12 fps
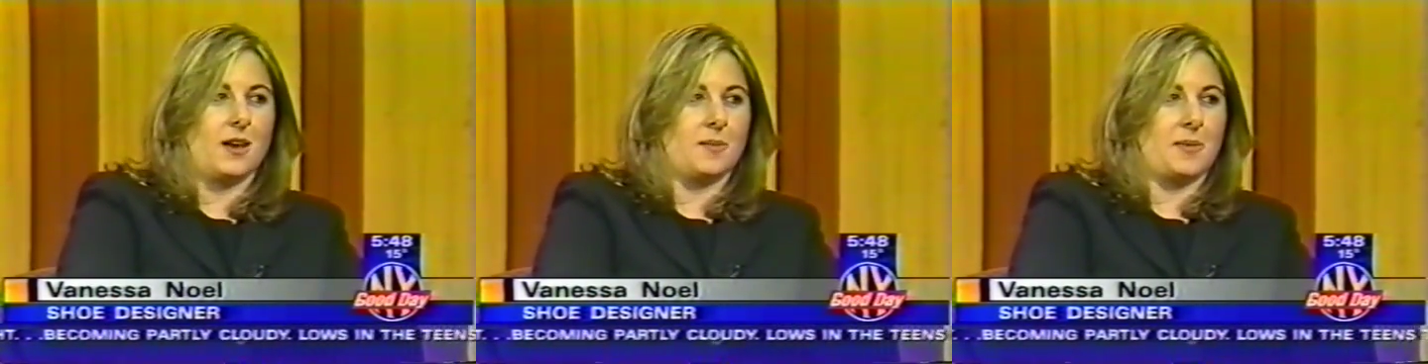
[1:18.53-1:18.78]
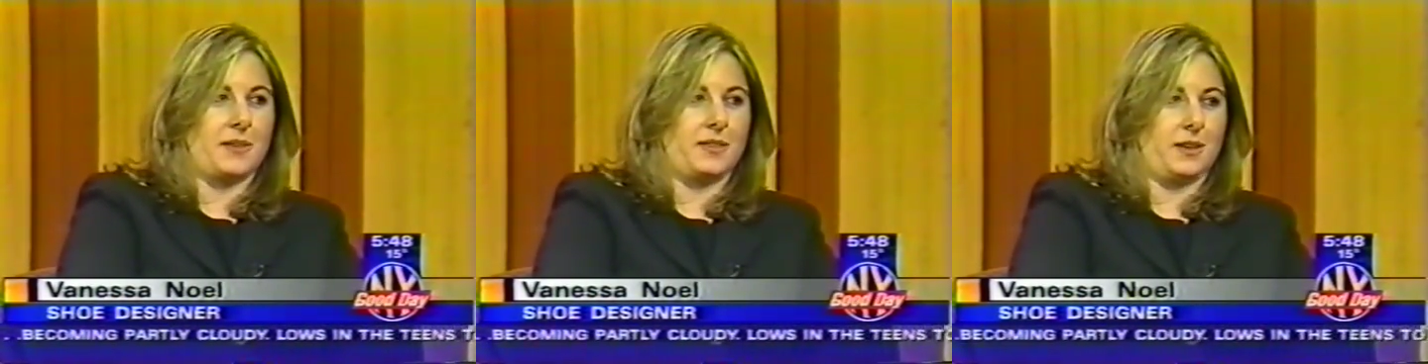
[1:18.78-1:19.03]

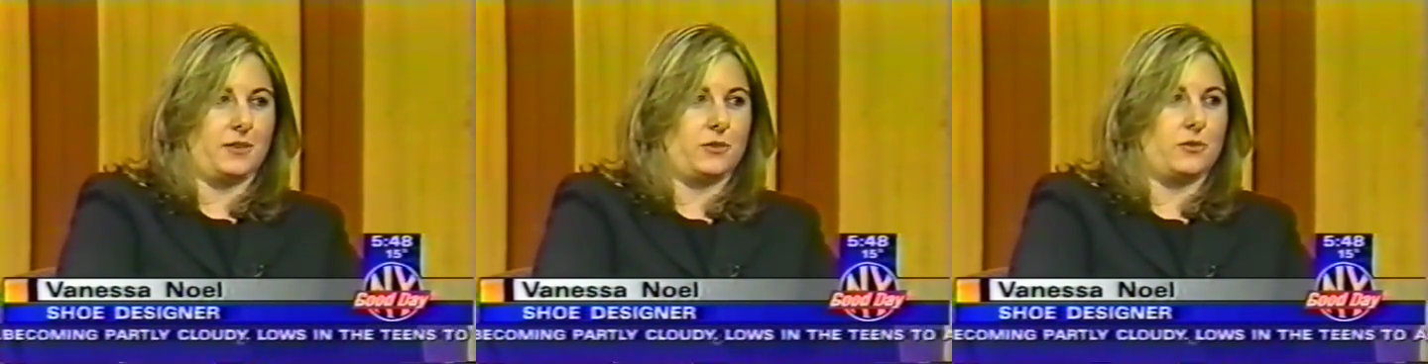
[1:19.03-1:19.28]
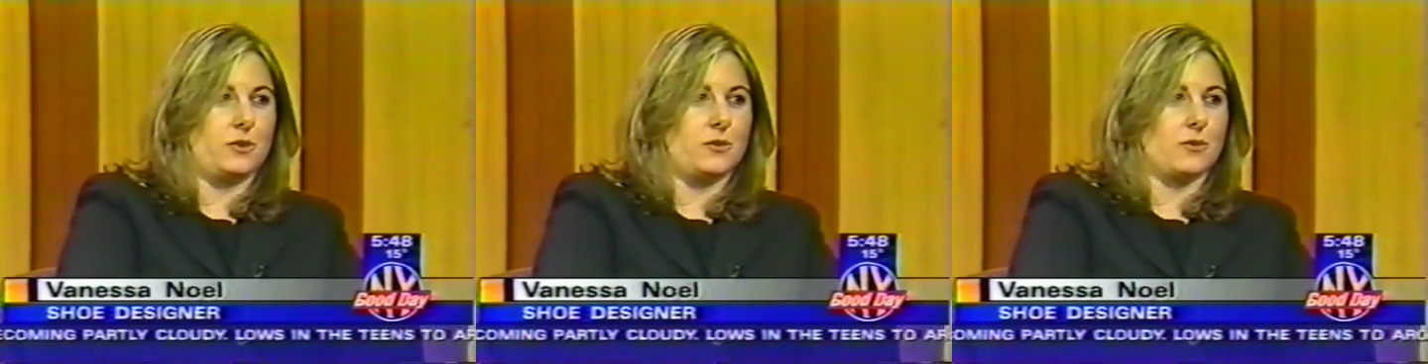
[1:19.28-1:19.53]
about the
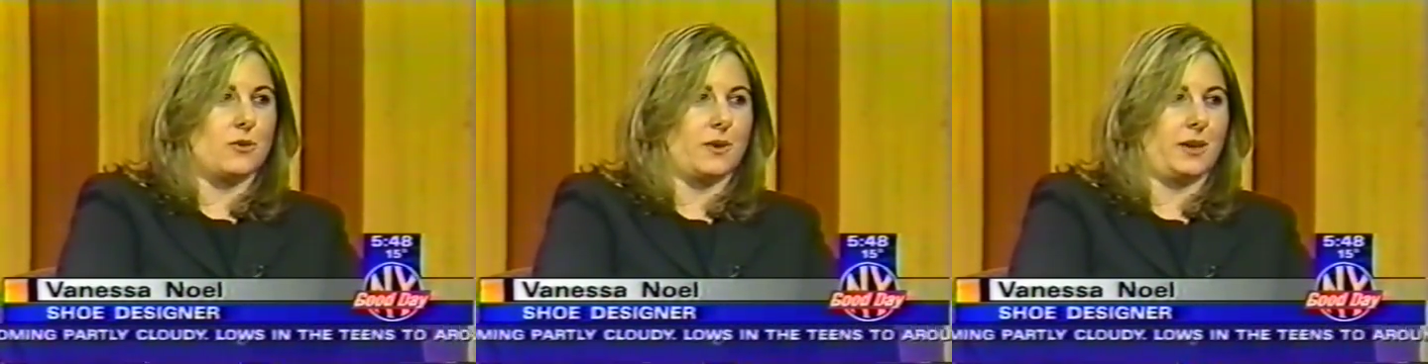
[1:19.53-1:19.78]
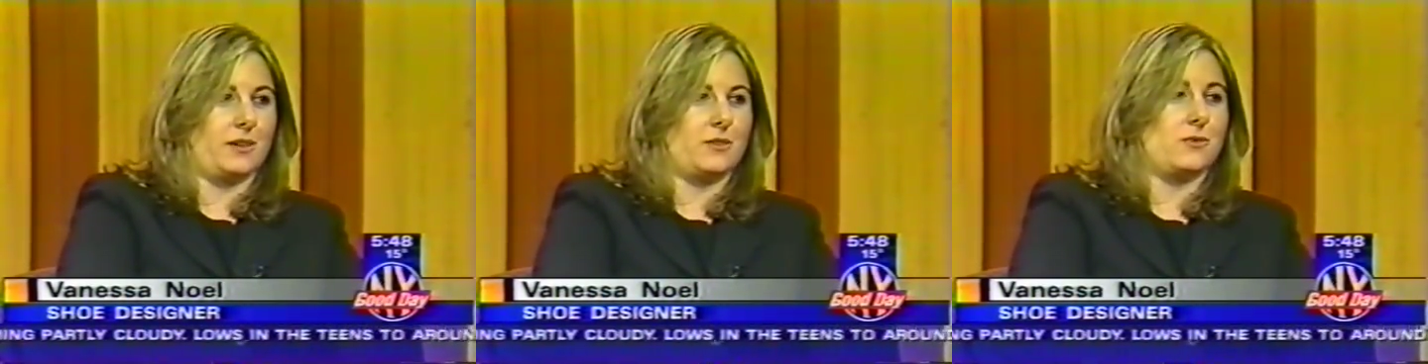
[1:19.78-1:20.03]
industry you're
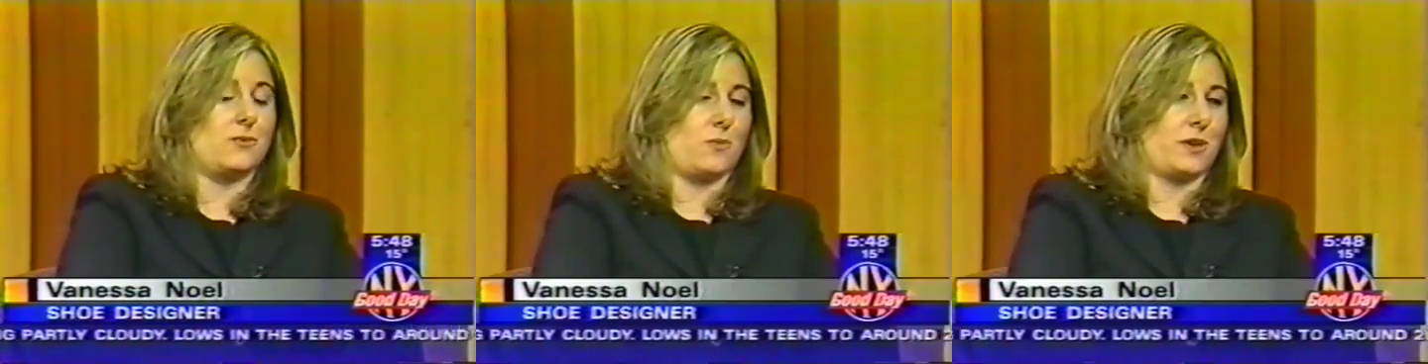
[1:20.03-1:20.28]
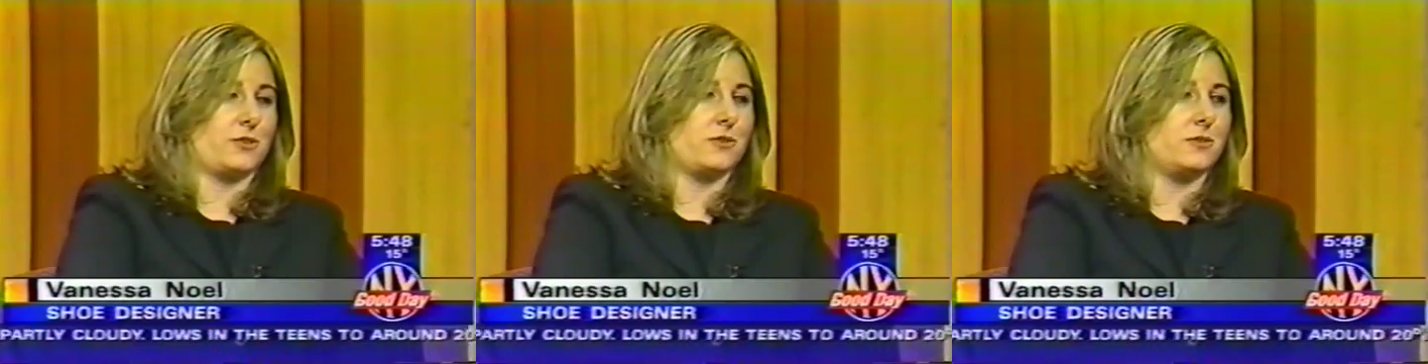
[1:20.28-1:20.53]
going into and
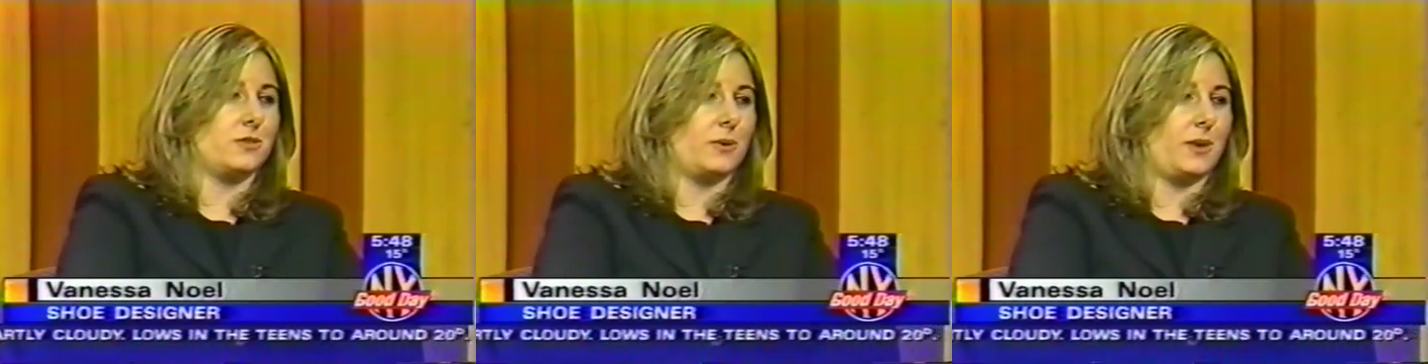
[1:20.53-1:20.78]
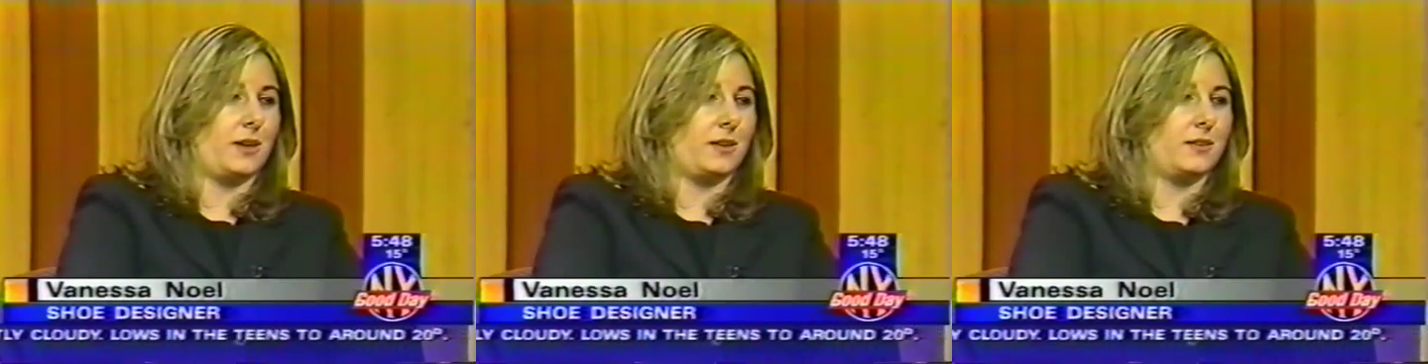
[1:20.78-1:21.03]
what you're
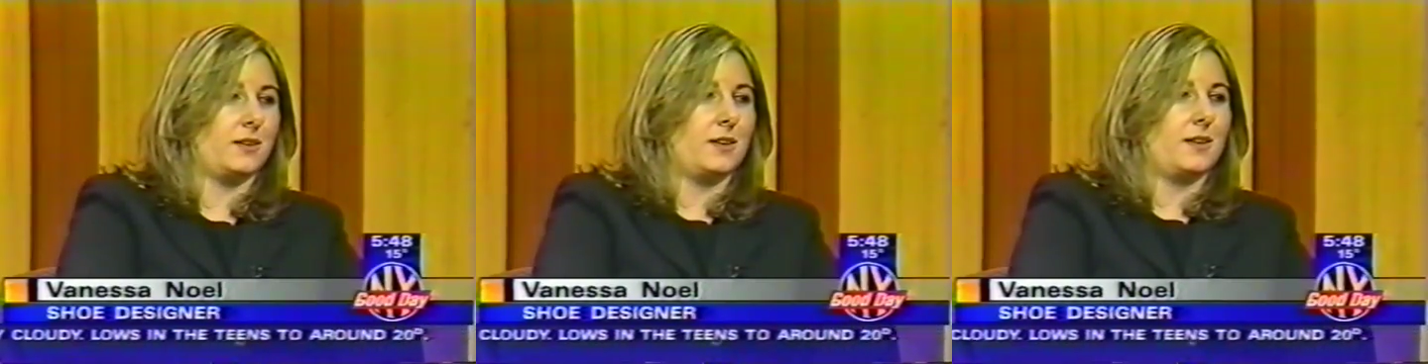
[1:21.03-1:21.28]
doing,